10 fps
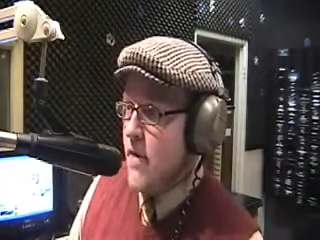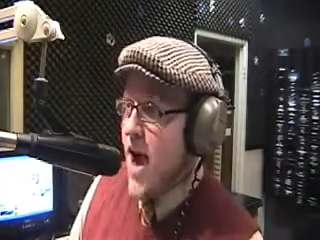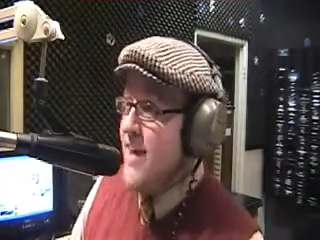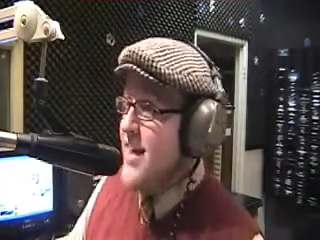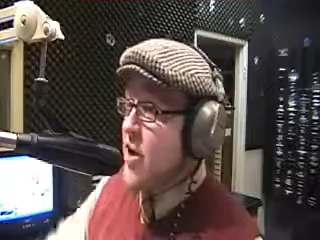
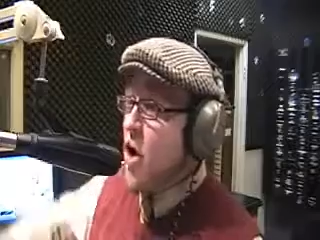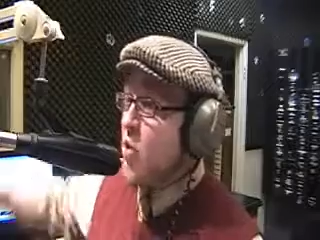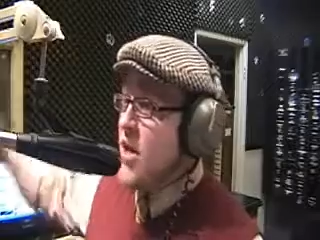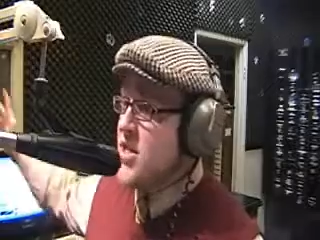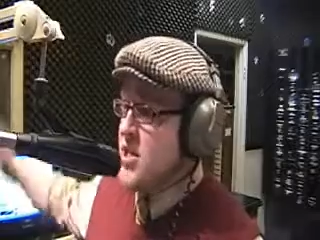I think
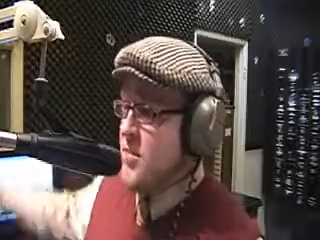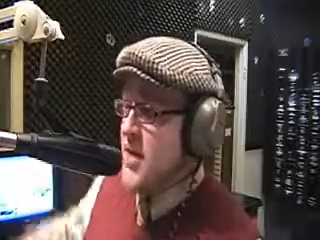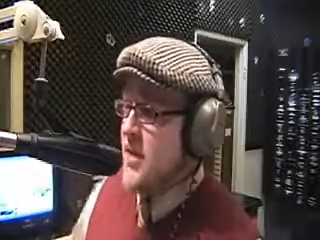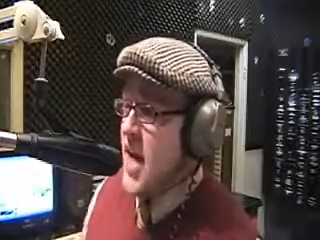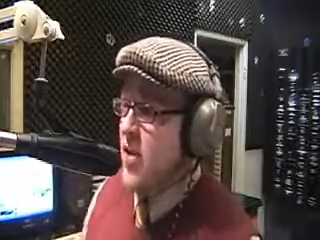all racism
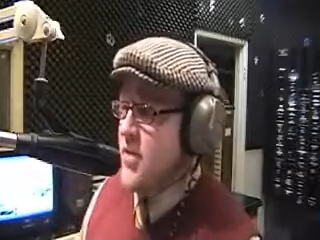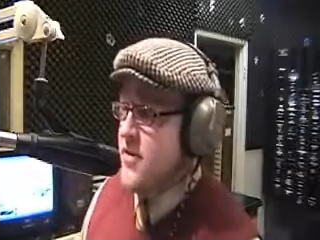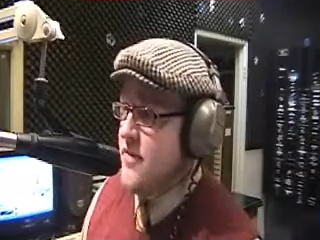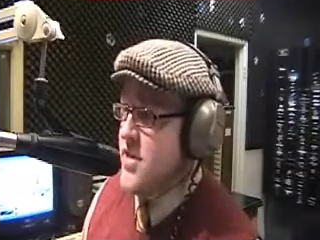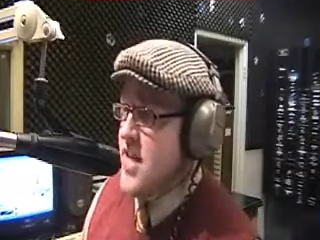and
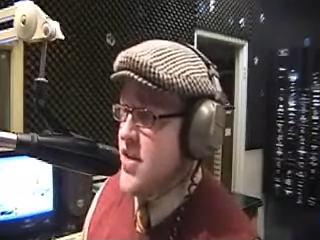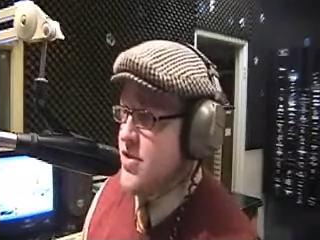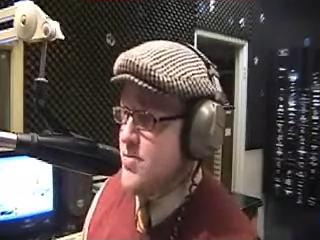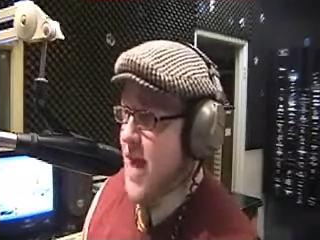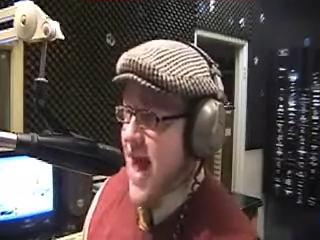intolerance of this
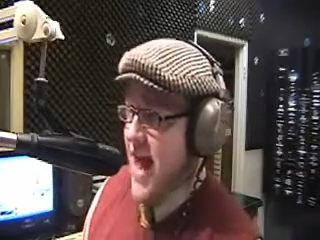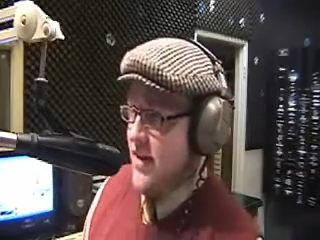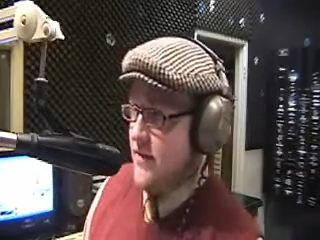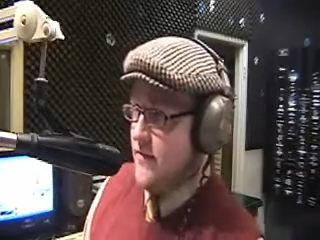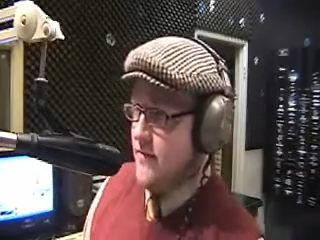nature is bad.